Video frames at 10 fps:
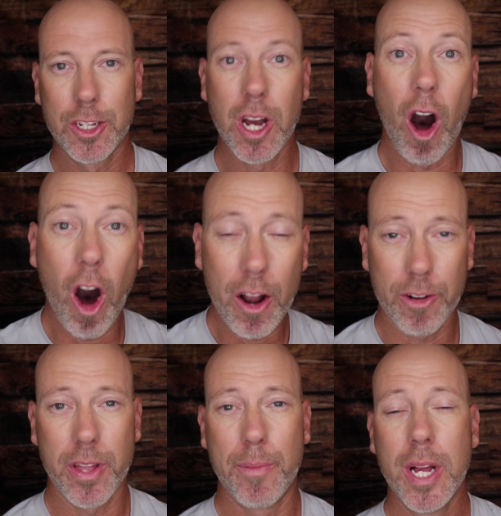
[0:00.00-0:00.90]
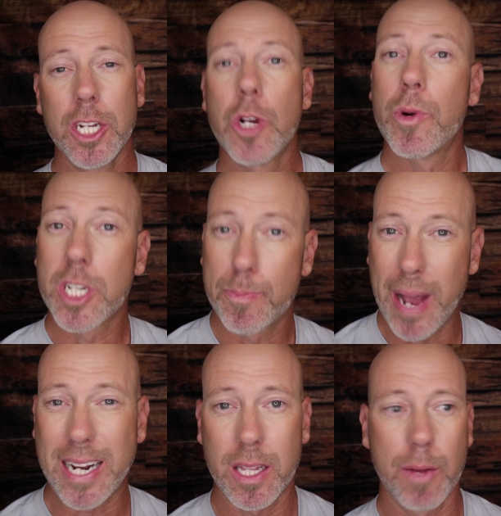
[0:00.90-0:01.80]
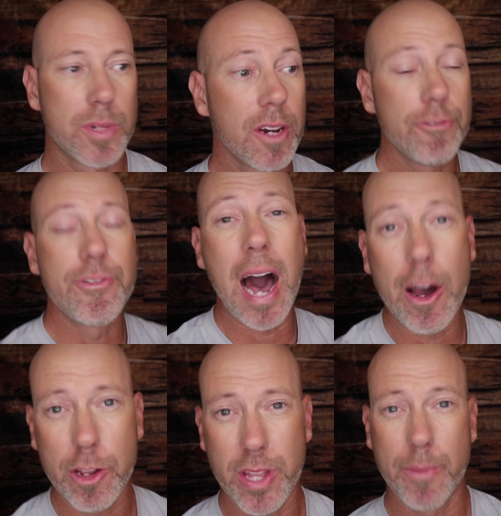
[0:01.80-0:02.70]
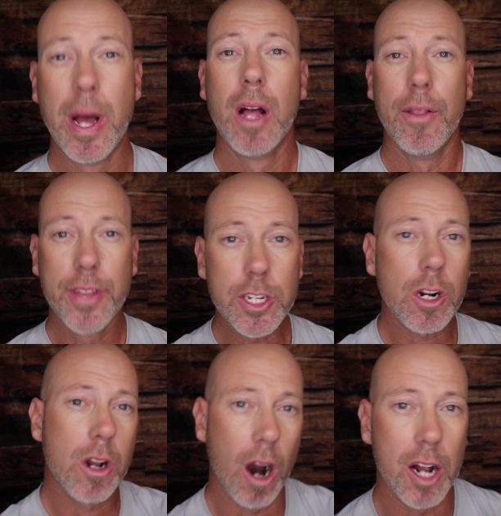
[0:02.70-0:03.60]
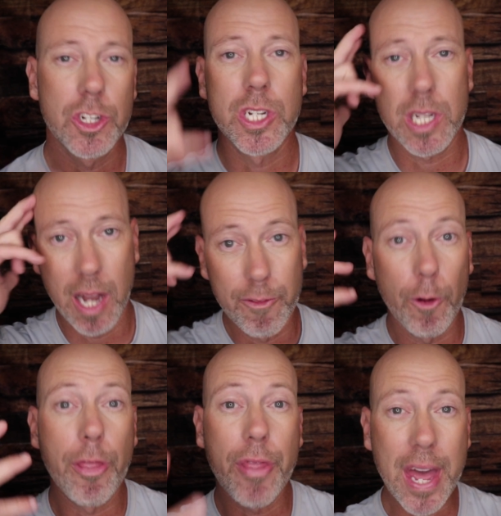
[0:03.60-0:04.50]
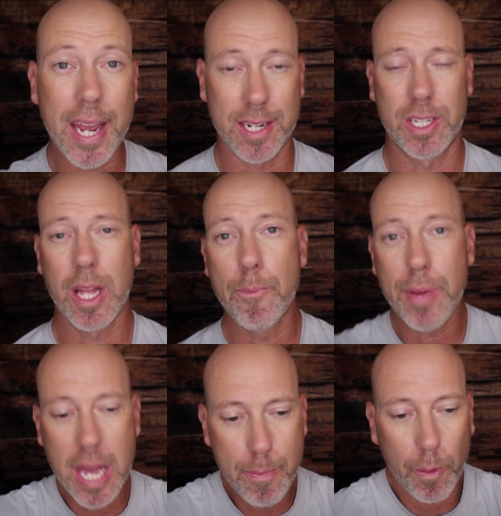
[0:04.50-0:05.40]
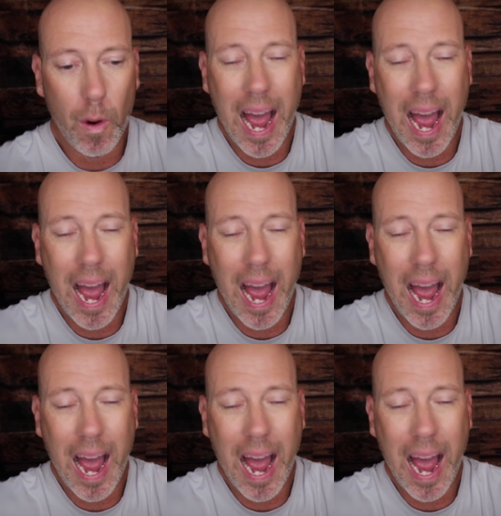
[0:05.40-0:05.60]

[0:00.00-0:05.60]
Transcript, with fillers: to honor them, to respect them, to value them. These are conscious level things that people